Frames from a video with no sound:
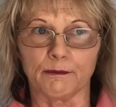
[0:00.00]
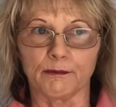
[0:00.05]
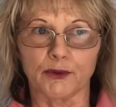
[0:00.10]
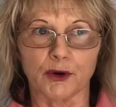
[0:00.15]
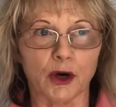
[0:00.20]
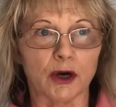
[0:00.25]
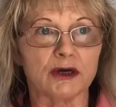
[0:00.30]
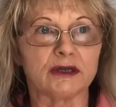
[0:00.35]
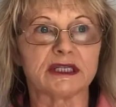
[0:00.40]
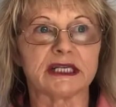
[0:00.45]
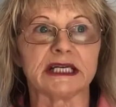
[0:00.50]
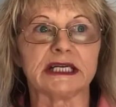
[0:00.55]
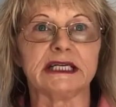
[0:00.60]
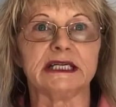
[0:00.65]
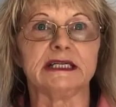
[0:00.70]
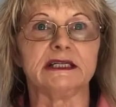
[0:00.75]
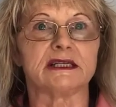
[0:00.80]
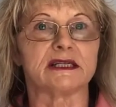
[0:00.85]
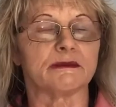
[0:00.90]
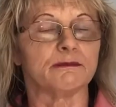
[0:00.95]

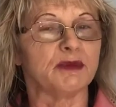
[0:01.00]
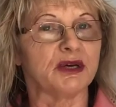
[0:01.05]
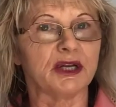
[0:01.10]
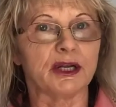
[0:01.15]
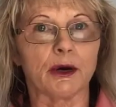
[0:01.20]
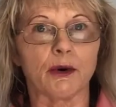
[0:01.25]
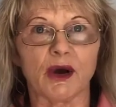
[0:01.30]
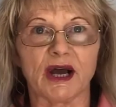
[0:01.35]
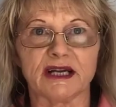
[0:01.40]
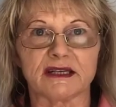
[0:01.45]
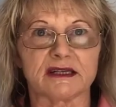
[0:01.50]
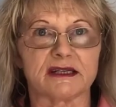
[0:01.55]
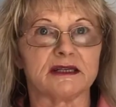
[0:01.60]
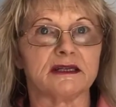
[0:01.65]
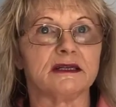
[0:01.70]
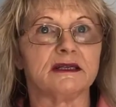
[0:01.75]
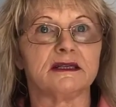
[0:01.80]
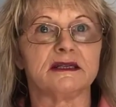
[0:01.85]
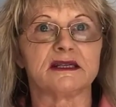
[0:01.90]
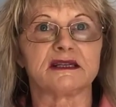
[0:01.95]
proteins, amino
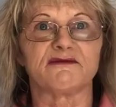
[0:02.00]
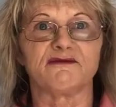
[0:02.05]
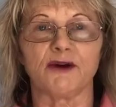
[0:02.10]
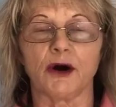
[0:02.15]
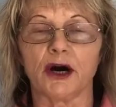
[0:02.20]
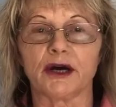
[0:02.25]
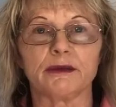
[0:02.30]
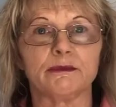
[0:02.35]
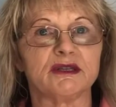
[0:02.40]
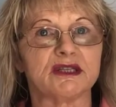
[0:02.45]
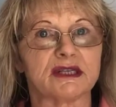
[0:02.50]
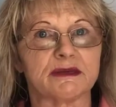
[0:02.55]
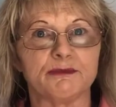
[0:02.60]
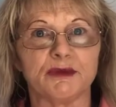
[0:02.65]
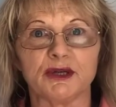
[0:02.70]
acids, vitamins,